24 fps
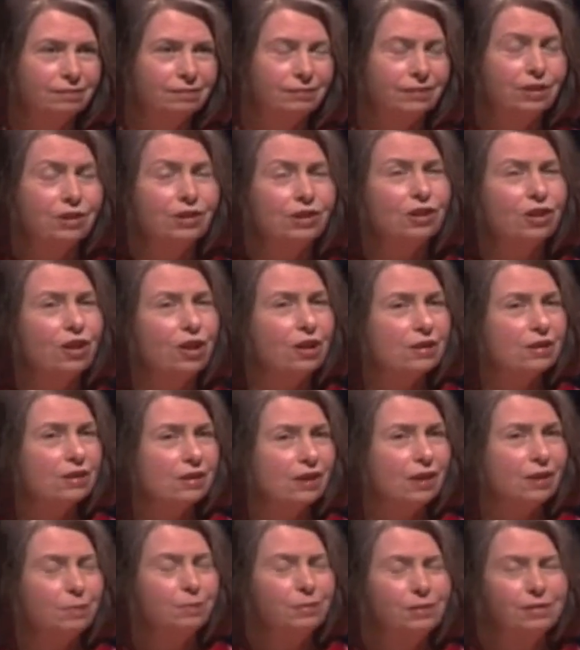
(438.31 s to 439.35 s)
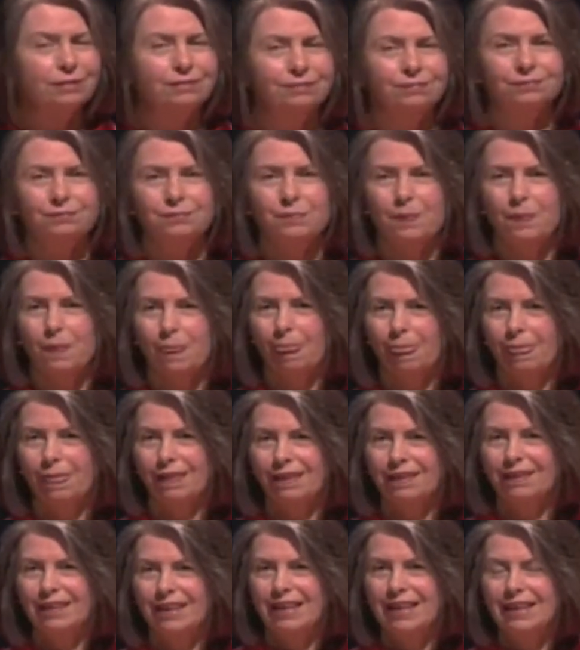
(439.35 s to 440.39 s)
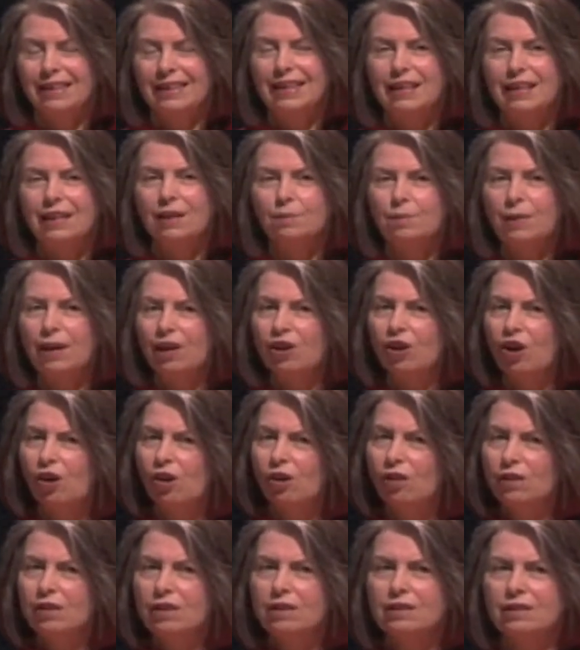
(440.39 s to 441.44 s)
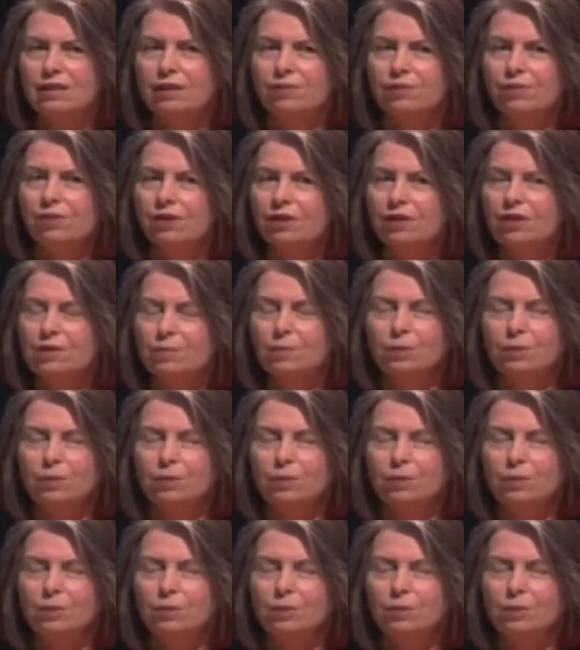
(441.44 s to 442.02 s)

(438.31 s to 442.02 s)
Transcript: There's a concept that can make all the difference